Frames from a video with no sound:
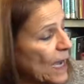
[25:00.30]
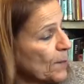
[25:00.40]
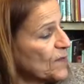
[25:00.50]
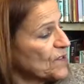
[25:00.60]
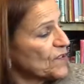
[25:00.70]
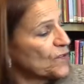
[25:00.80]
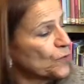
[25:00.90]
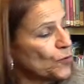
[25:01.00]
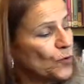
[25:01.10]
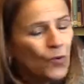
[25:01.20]
comes to
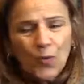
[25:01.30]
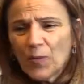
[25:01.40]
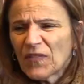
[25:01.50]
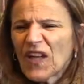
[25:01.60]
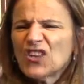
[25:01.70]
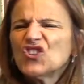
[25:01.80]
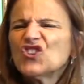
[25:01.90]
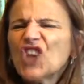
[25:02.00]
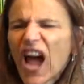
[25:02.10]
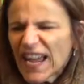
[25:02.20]
school with a
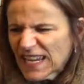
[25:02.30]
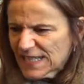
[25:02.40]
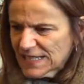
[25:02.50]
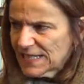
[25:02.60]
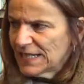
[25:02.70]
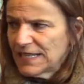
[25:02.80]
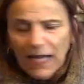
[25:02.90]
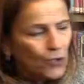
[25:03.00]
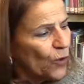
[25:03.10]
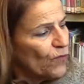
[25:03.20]
giant
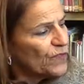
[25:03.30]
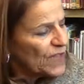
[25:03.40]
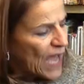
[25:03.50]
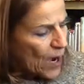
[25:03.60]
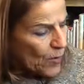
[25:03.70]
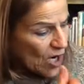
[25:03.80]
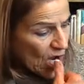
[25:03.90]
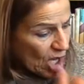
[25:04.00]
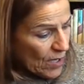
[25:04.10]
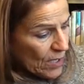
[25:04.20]
yellow flower.
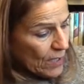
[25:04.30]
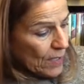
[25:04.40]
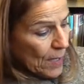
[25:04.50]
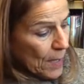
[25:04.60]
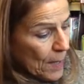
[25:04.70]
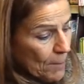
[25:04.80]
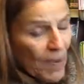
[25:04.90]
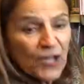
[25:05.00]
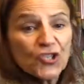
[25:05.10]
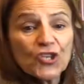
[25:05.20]

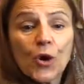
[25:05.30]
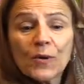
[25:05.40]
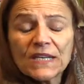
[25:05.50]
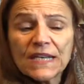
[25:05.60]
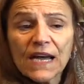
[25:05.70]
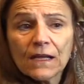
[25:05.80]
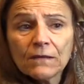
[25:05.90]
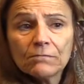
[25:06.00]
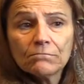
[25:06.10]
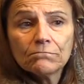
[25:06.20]
By show and
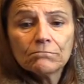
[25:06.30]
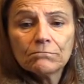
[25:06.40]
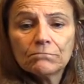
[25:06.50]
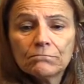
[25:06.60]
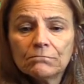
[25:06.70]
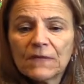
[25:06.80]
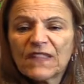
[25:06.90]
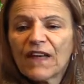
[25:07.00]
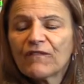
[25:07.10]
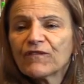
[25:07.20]
tell,
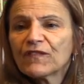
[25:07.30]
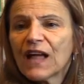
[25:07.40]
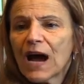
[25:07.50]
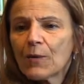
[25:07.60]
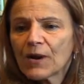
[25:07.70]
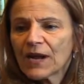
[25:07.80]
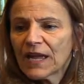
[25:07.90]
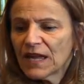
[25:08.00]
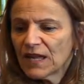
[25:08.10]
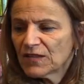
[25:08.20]
the flower
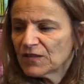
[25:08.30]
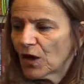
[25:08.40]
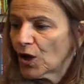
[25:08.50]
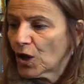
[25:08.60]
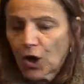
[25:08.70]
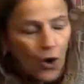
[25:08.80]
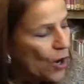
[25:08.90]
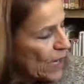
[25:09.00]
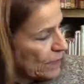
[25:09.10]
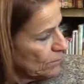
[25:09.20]
is
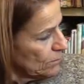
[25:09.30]
gone.